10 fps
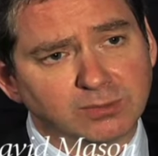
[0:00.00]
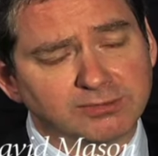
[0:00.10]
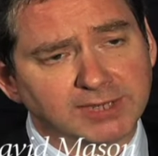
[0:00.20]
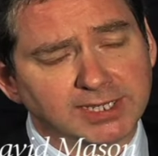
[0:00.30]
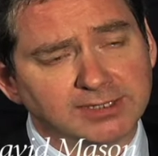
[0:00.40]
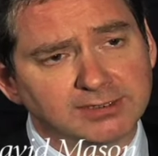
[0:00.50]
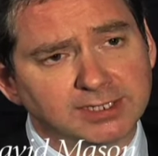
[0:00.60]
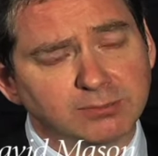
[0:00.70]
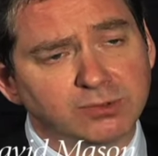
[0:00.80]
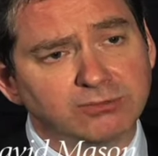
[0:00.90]
we've had a
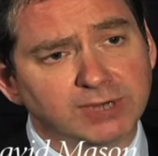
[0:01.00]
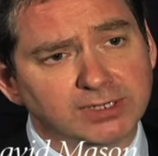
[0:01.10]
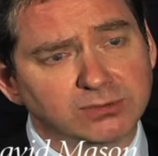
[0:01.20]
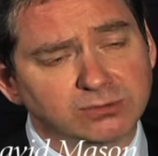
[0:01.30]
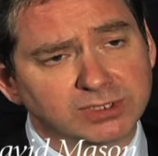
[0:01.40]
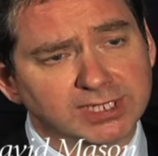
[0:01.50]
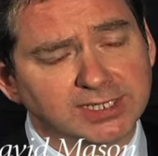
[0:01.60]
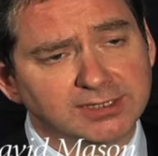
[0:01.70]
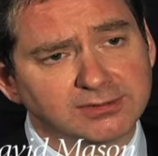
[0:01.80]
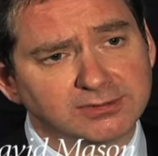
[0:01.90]
number of record
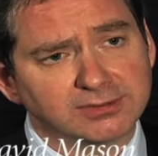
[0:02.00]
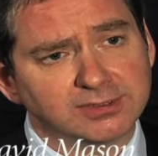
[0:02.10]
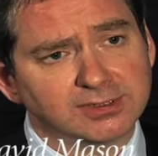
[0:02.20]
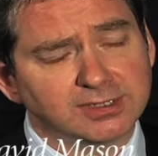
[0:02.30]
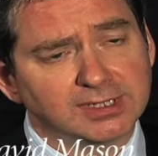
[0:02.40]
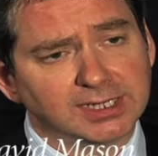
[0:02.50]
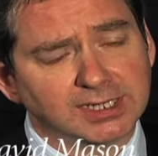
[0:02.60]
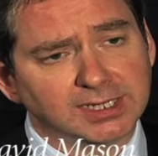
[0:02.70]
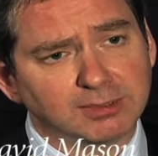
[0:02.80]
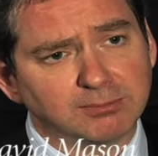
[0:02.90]
years.
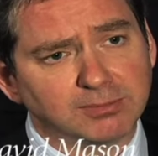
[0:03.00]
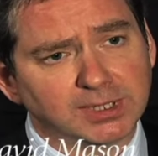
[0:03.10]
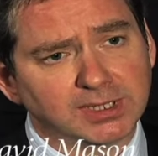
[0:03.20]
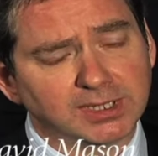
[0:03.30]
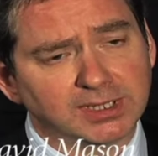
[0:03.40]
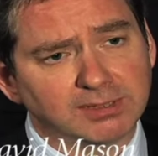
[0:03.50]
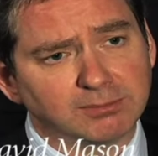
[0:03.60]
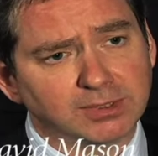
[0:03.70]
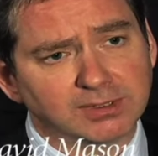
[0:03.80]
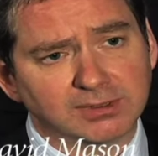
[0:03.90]
Um, uh,
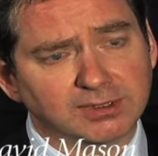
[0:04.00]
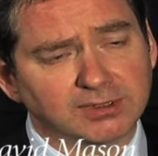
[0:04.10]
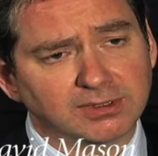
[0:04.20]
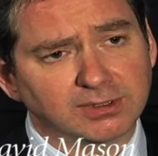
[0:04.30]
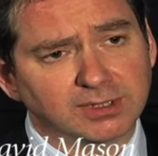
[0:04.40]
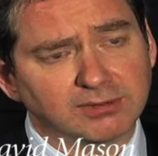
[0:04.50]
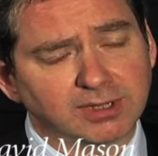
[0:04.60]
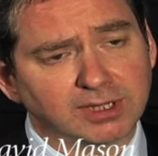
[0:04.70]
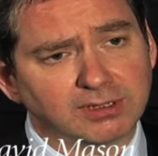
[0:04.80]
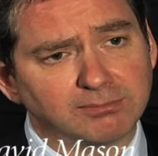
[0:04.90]

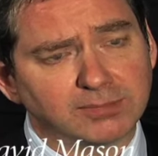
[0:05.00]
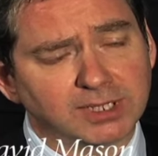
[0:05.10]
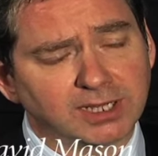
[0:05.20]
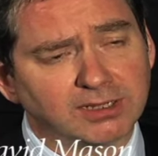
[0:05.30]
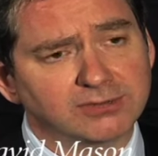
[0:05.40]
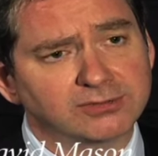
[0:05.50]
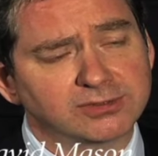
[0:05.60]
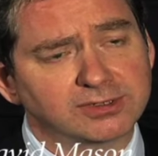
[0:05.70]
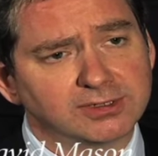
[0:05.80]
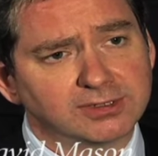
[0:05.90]
our last
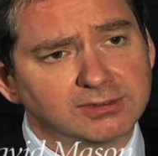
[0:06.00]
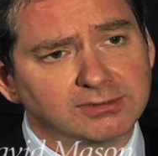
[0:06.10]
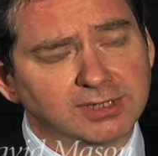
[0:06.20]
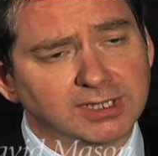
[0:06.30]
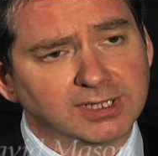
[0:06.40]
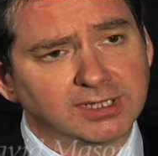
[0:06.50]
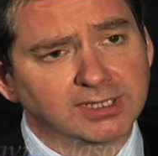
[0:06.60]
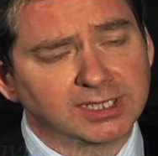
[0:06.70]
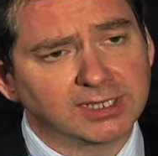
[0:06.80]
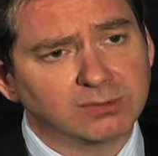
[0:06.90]
uh,
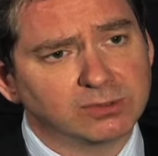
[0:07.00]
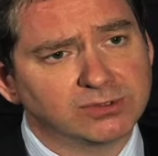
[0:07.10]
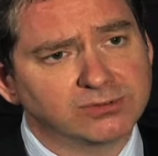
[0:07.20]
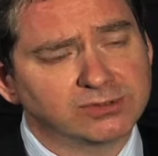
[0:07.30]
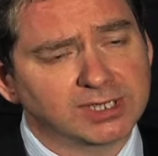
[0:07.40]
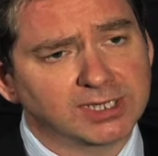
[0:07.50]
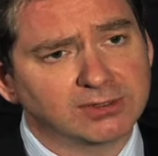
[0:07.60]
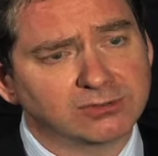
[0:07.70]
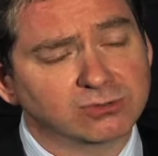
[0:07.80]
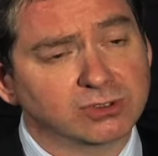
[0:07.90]
year was uh,
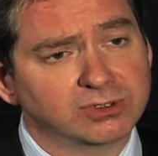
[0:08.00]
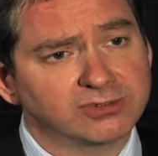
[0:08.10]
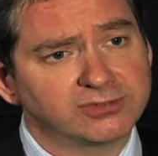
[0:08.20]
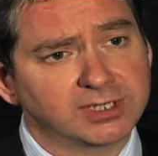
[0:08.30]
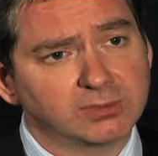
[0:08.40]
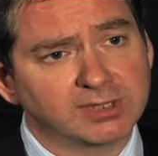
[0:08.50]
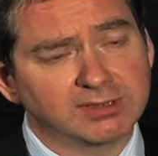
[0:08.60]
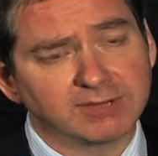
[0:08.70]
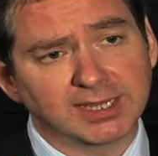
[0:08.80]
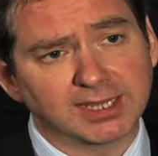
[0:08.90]
the strongest year we'd
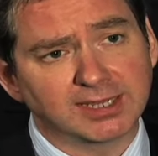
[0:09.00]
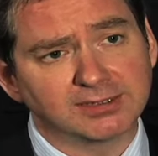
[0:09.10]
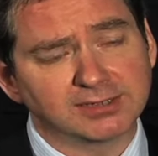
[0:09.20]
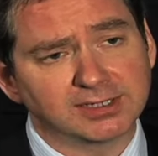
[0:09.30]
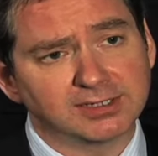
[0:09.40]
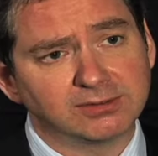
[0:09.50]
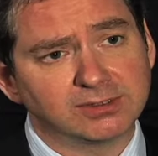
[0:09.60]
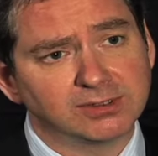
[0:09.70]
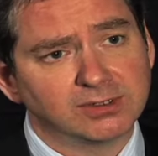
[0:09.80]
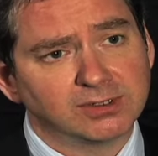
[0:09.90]
ever had, and
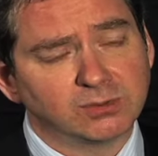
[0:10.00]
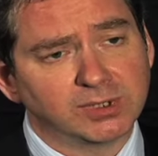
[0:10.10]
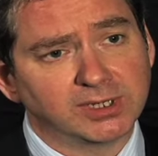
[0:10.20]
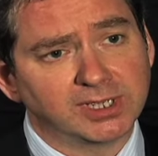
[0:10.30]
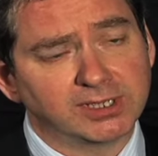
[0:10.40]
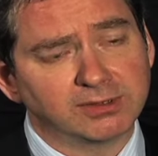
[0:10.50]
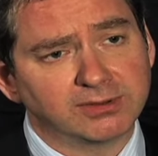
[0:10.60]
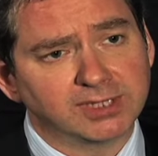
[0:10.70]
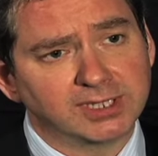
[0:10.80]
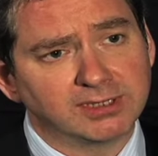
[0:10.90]
we're here at
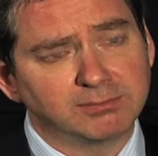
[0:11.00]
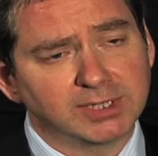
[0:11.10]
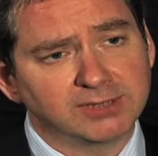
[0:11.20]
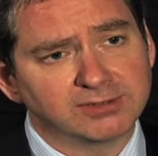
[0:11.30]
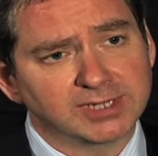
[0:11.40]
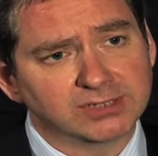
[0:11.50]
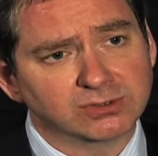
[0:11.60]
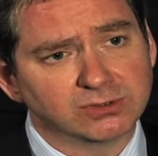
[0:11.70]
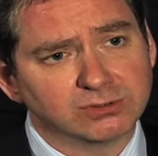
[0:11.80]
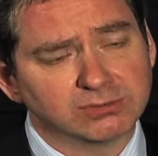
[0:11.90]
the
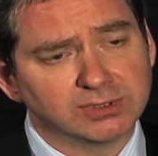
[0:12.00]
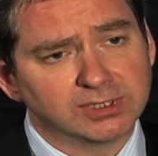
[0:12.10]
International